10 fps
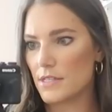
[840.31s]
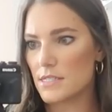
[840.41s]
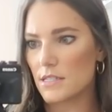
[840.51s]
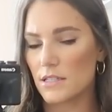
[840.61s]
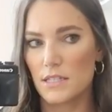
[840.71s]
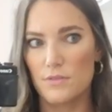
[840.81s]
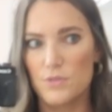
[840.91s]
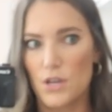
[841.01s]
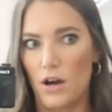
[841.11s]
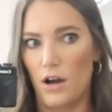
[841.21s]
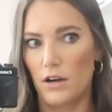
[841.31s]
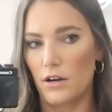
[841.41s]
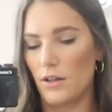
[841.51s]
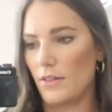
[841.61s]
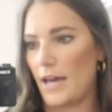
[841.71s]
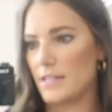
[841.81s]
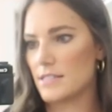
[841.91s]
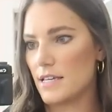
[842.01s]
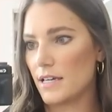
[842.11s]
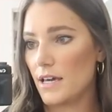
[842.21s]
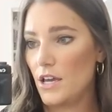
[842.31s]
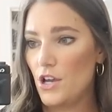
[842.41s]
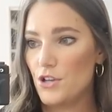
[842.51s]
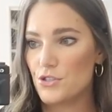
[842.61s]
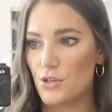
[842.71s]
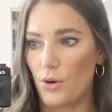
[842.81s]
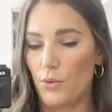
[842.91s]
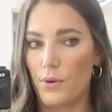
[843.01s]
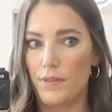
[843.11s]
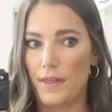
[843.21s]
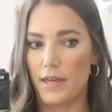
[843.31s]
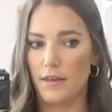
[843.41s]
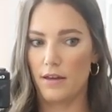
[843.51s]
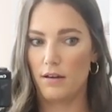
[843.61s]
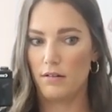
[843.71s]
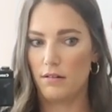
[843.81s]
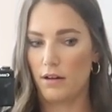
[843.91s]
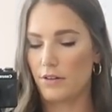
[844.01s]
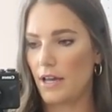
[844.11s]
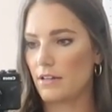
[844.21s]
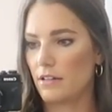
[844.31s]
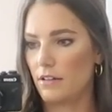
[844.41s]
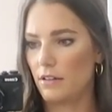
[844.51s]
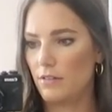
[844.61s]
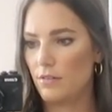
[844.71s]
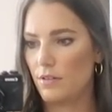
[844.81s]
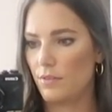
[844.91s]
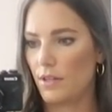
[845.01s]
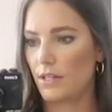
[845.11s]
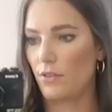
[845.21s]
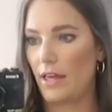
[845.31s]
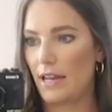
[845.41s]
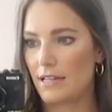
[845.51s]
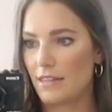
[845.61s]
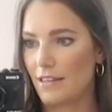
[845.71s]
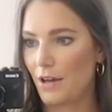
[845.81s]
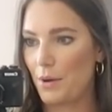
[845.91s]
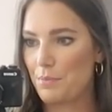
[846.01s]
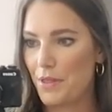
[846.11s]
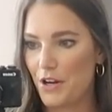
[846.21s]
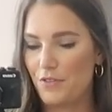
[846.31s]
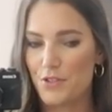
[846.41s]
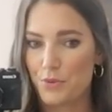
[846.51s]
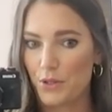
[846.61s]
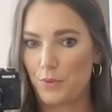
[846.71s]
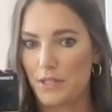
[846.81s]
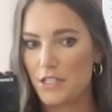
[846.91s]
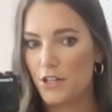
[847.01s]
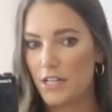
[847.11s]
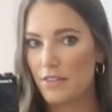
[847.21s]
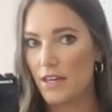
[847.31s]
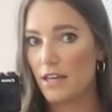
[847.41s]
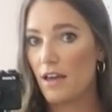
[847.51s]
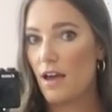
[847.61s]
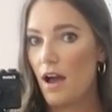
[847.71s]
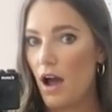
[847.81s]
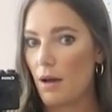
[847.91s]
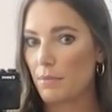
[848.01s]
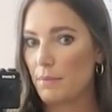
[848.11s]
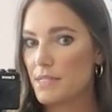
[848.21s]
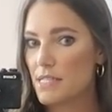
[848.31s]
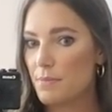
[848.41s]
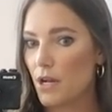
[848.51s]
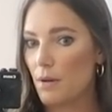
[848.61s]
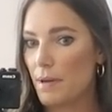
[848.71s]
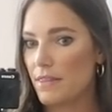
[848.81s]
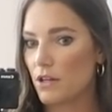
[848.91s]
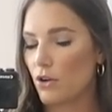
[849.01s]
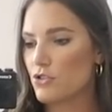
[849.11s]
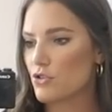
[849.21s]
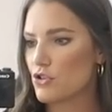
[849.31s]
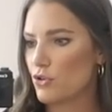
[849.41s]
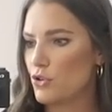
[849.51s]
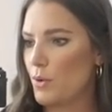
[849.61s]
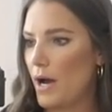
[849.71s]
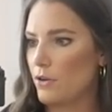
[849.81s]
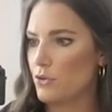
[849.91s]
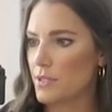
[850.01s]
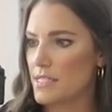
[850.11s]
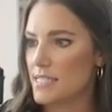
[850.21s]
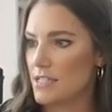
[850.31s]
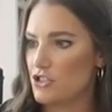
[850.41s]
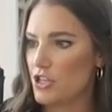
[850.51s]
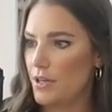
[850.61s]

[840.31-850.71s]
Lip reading: The sleeves are elastic, so they are not gonna like let anything up there if it's really windy or anything. Let me zip it up and then also show you how you can cinch